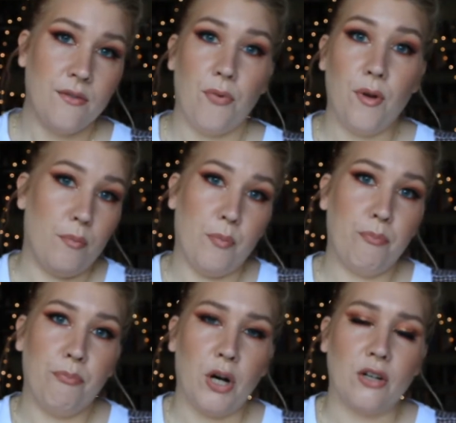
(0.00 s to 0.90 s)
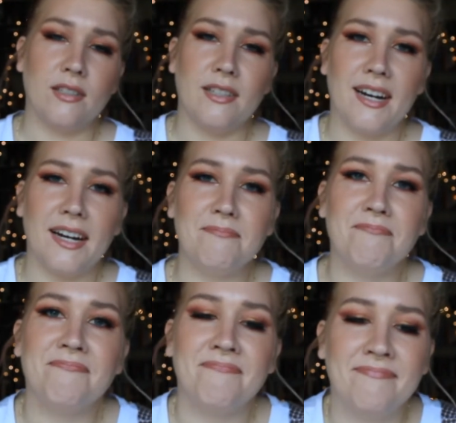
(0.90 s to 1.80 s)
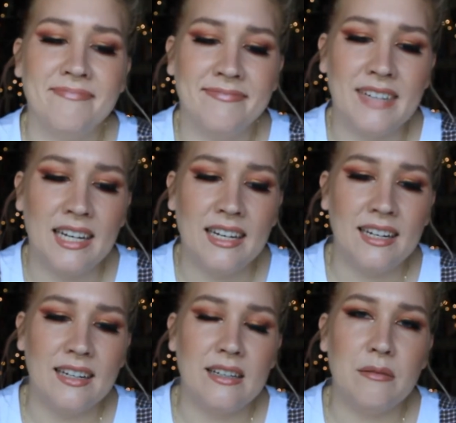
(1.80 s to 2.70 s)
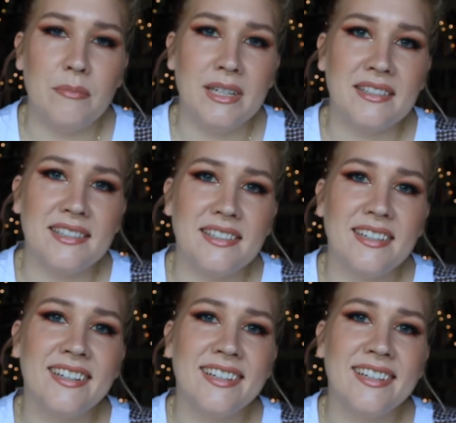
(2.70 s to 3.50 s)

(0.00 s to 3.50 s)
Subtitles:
the parts that I missed.